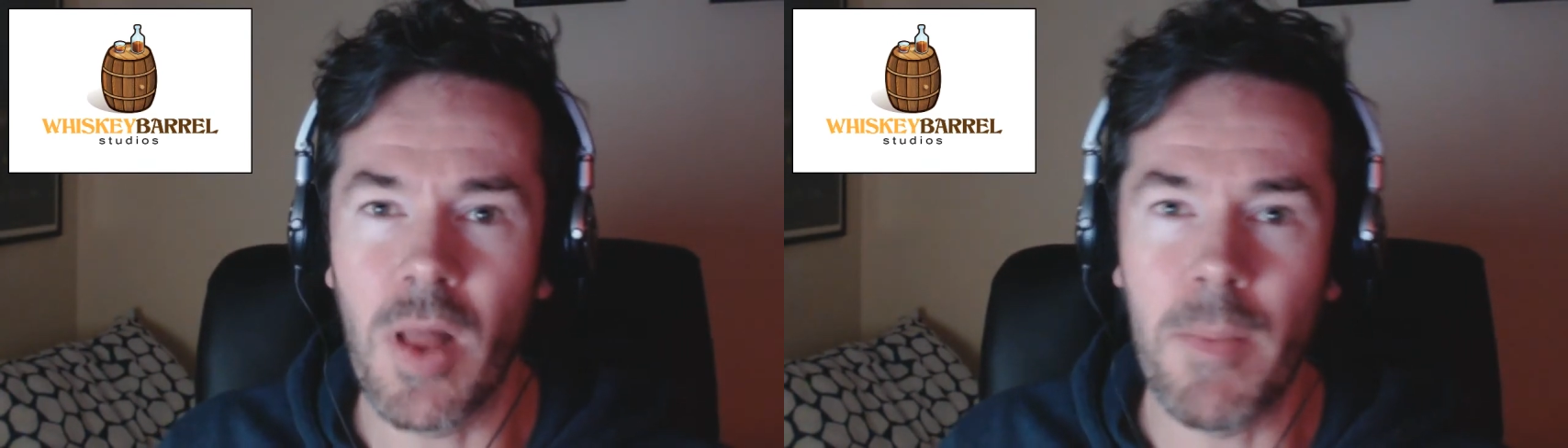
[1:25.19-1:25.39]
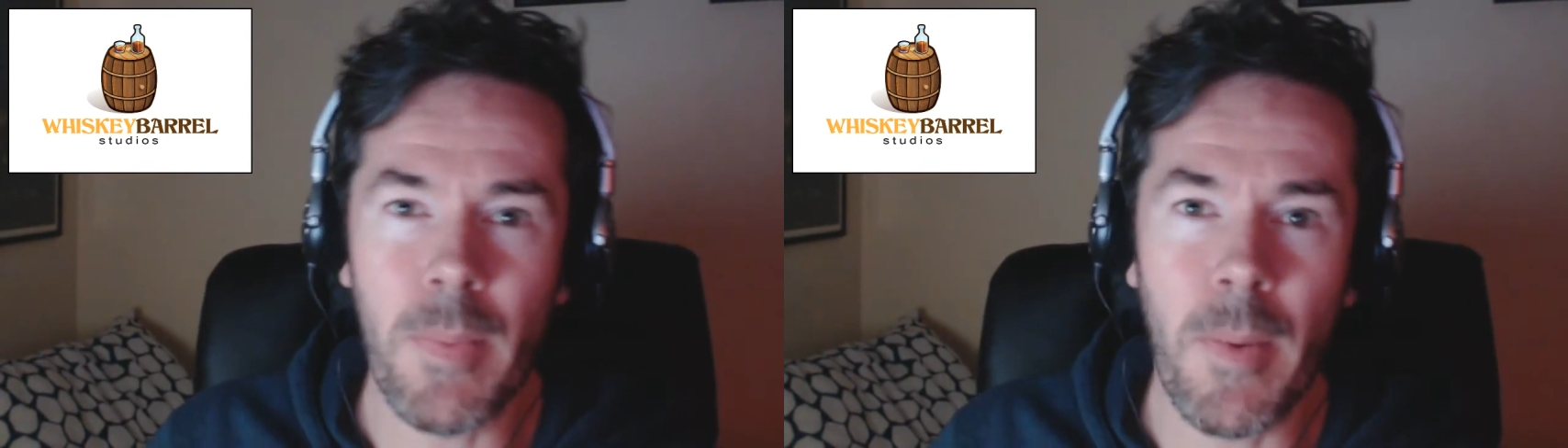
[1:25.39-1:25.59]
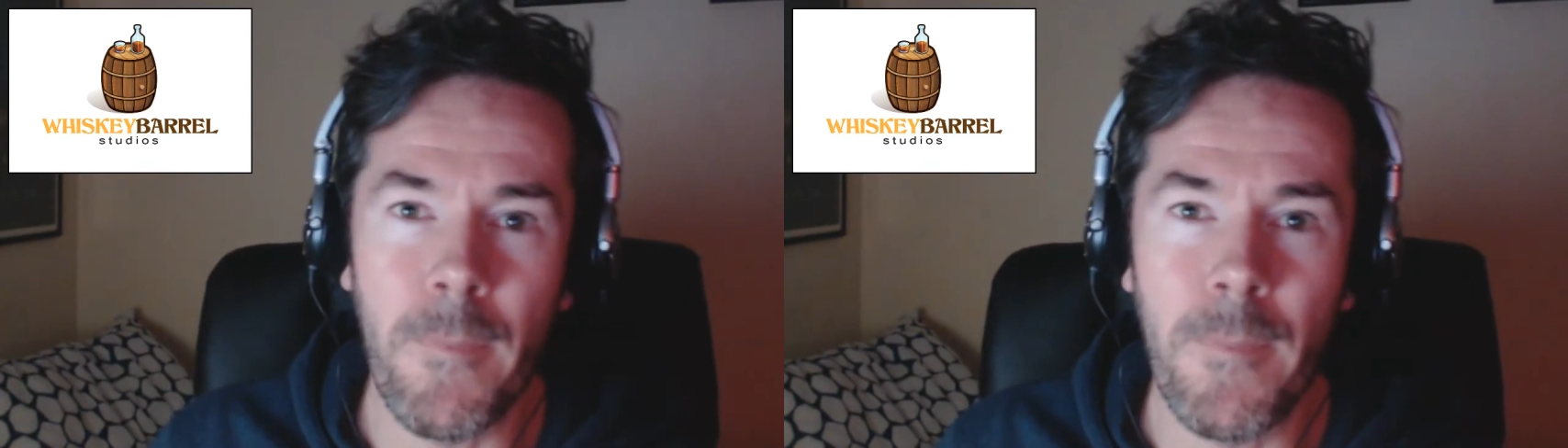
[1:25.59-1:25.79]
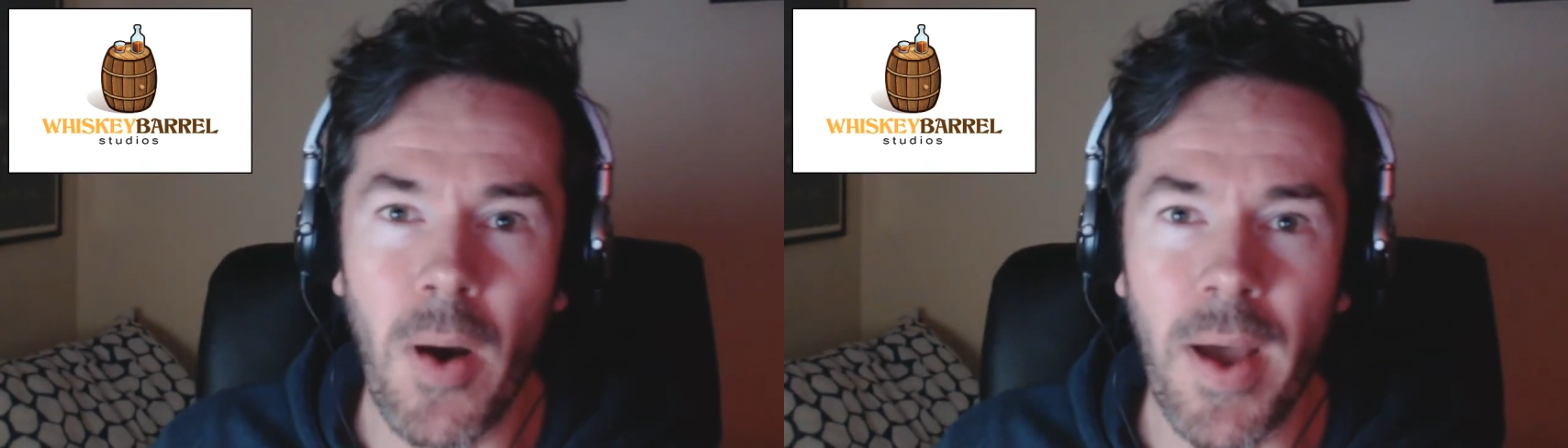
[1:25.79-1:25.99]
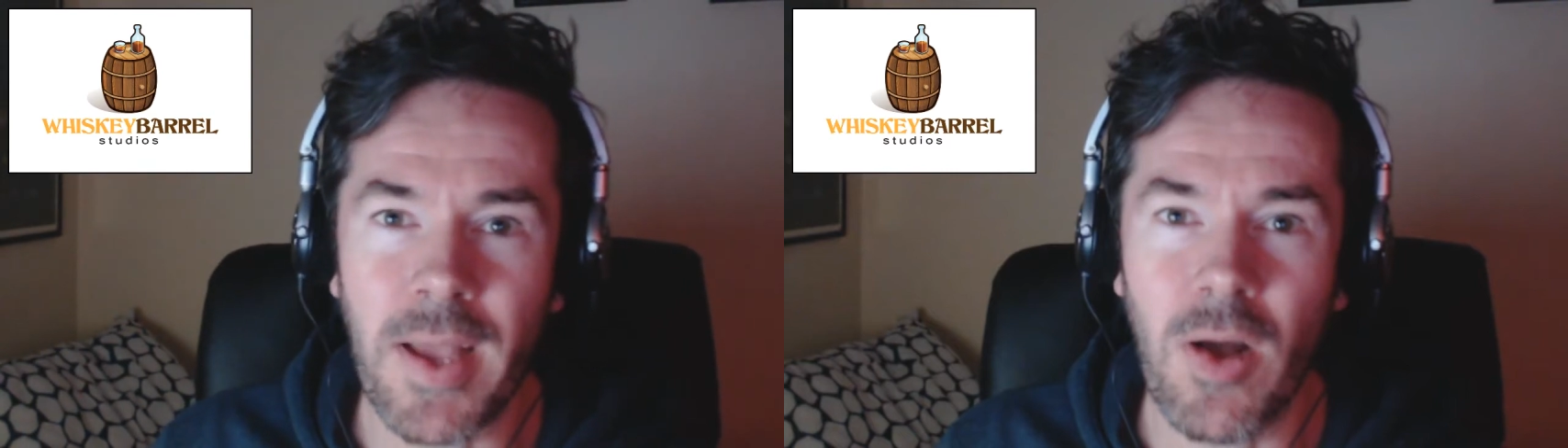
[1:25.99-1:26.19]
I remember
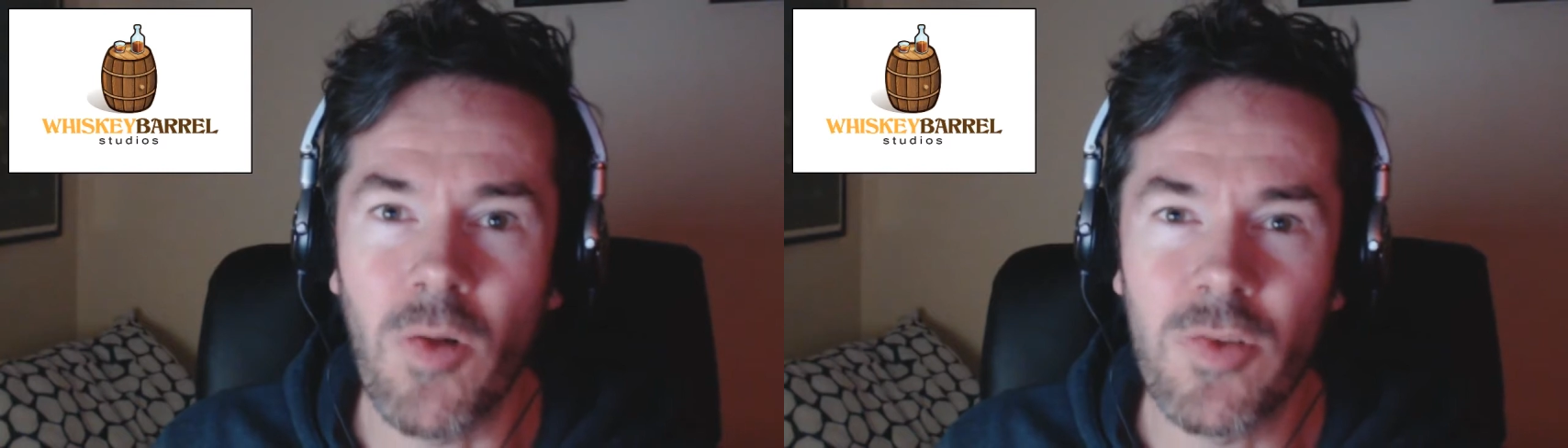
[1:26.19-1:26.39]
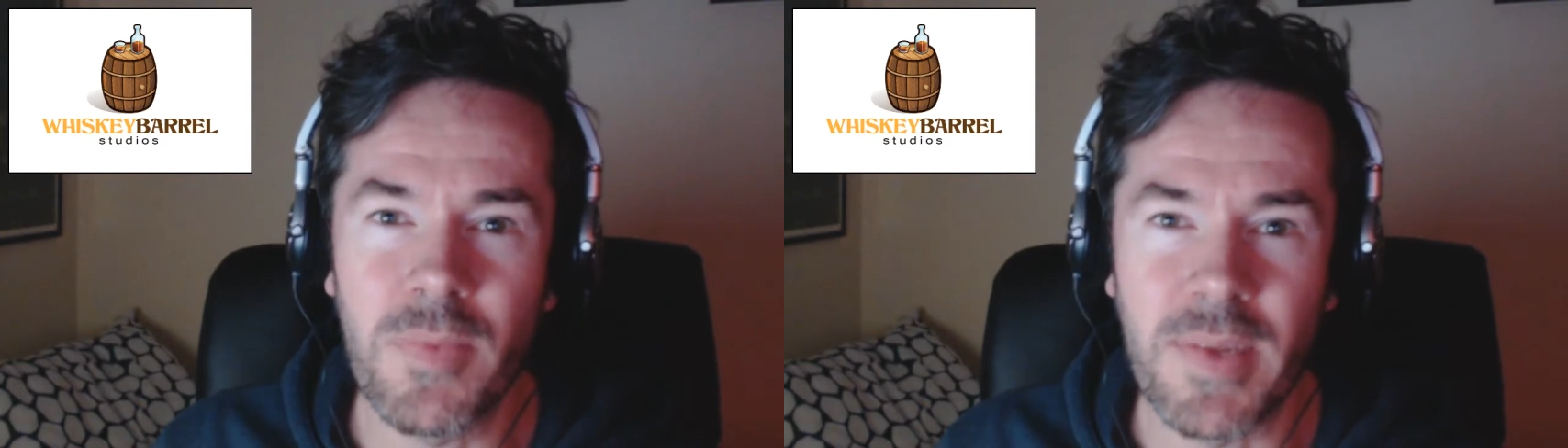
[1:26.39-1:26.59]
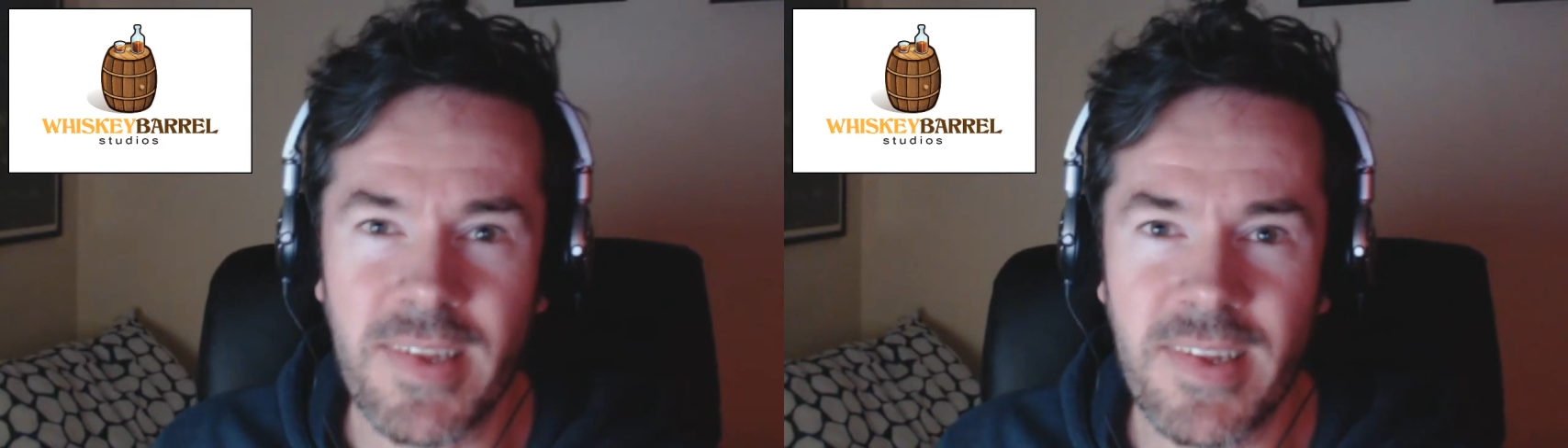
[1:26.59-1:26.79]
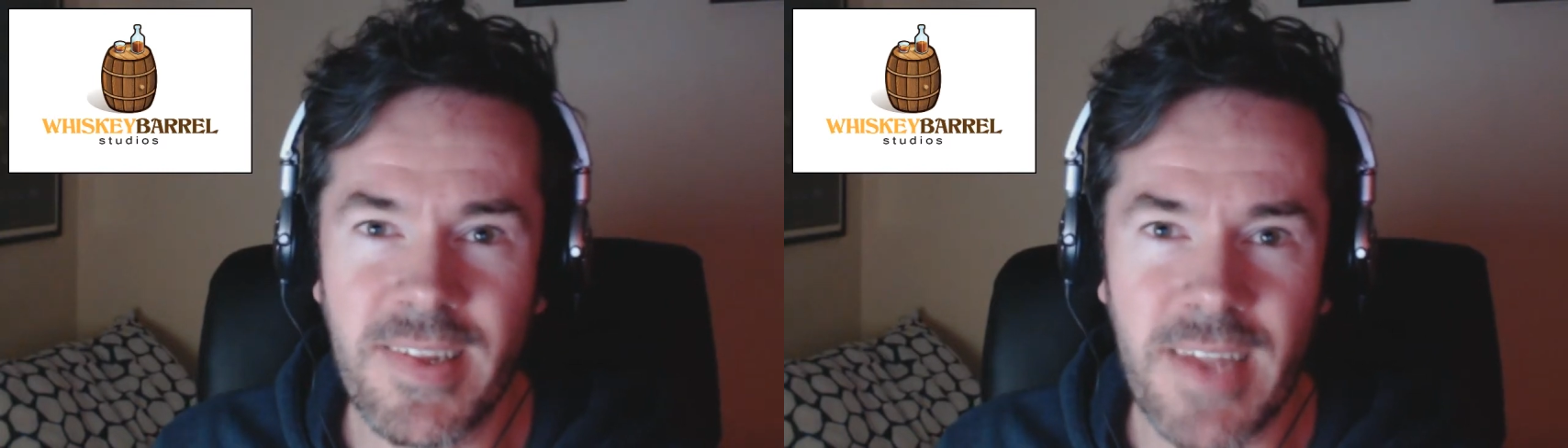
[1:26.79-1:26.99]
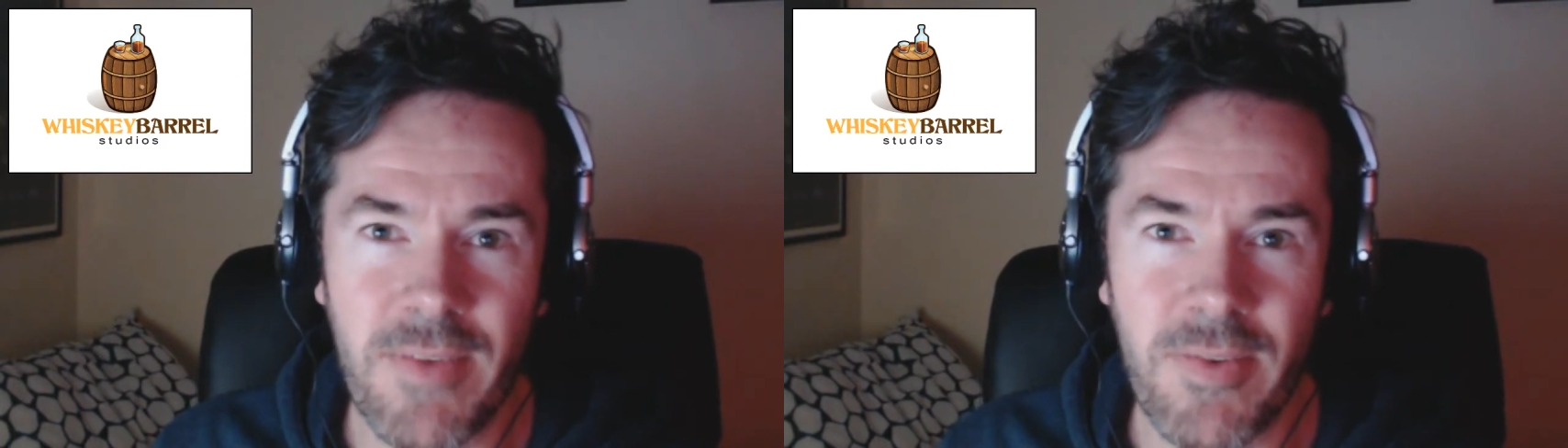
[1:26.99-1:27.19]
buying Ultima
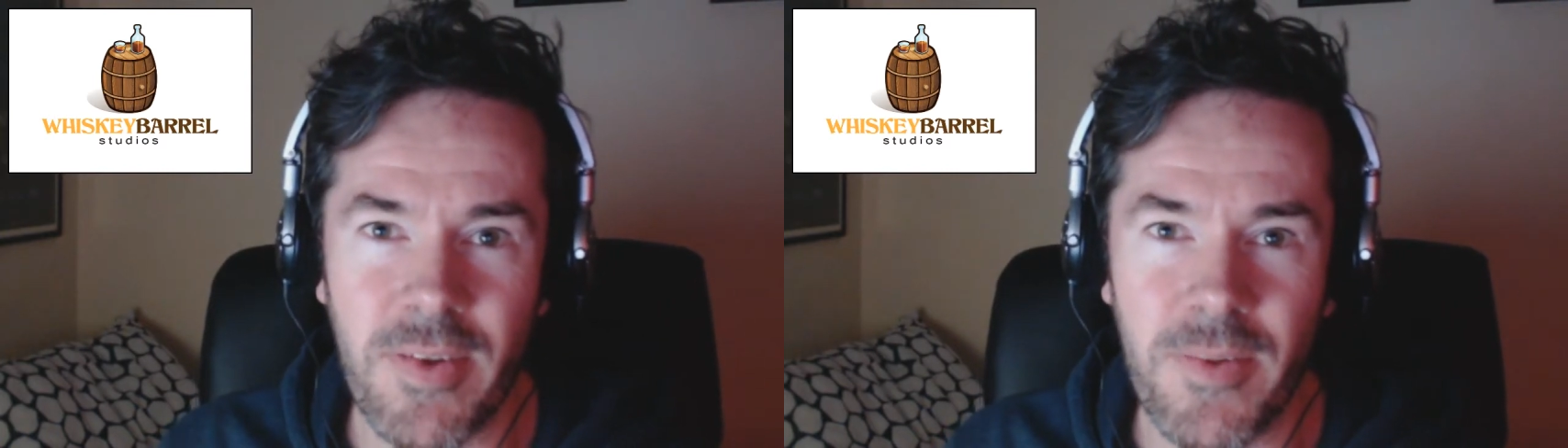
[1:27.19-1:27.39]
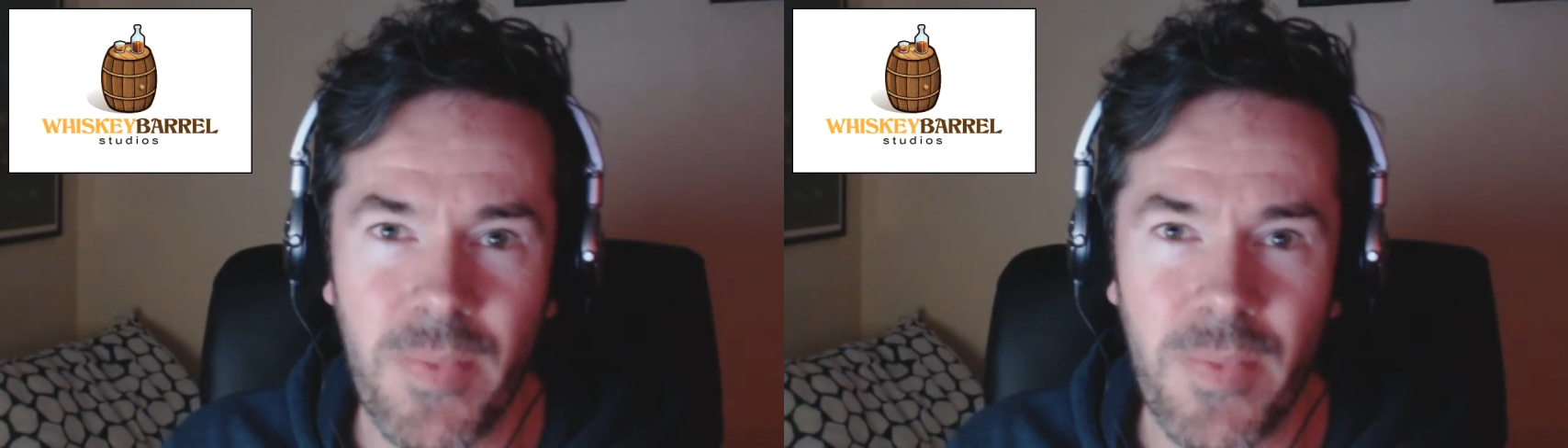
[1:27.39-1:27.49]
7